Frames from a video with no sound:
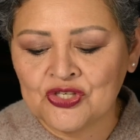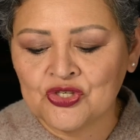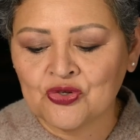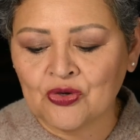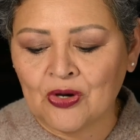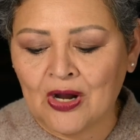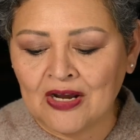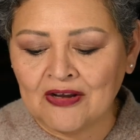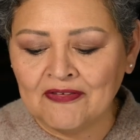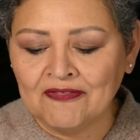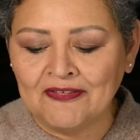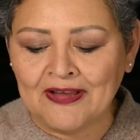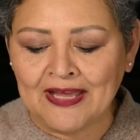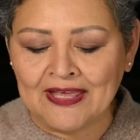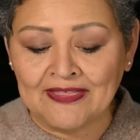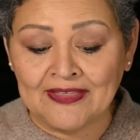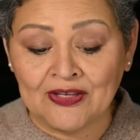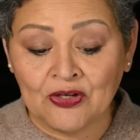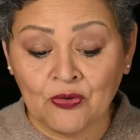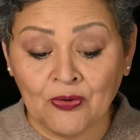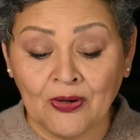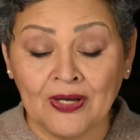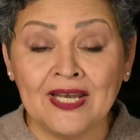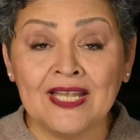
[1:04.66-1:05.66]
strong
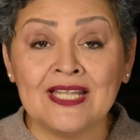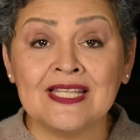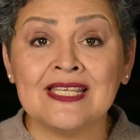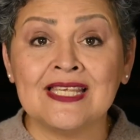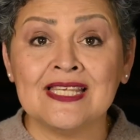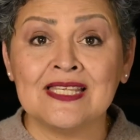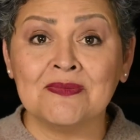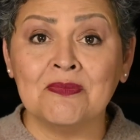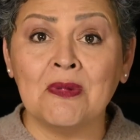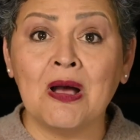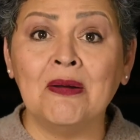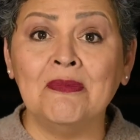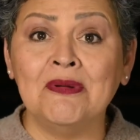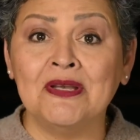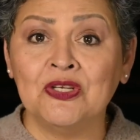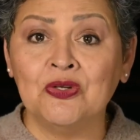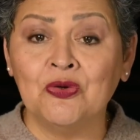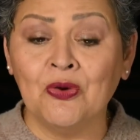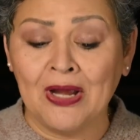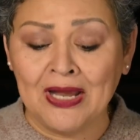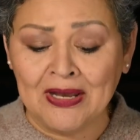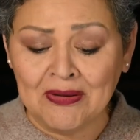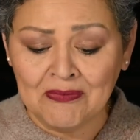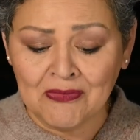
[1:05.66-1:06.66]
faith and credits his mom
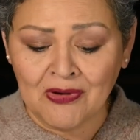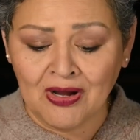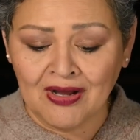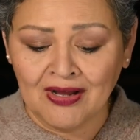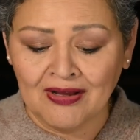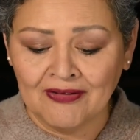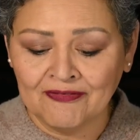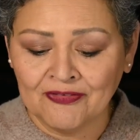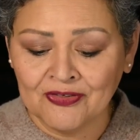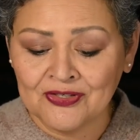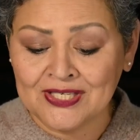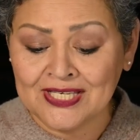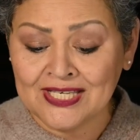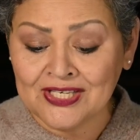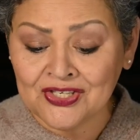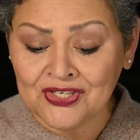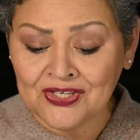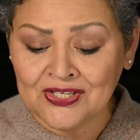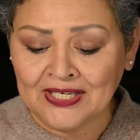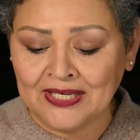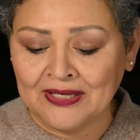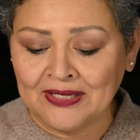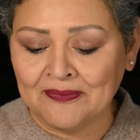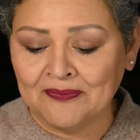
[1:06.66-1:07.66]
and grandma for
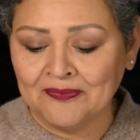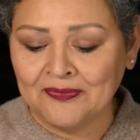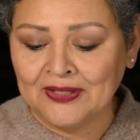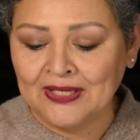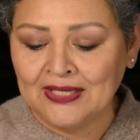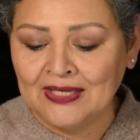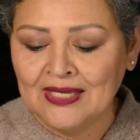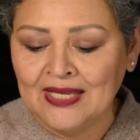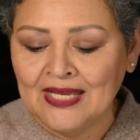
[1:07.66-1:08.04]
teaching him.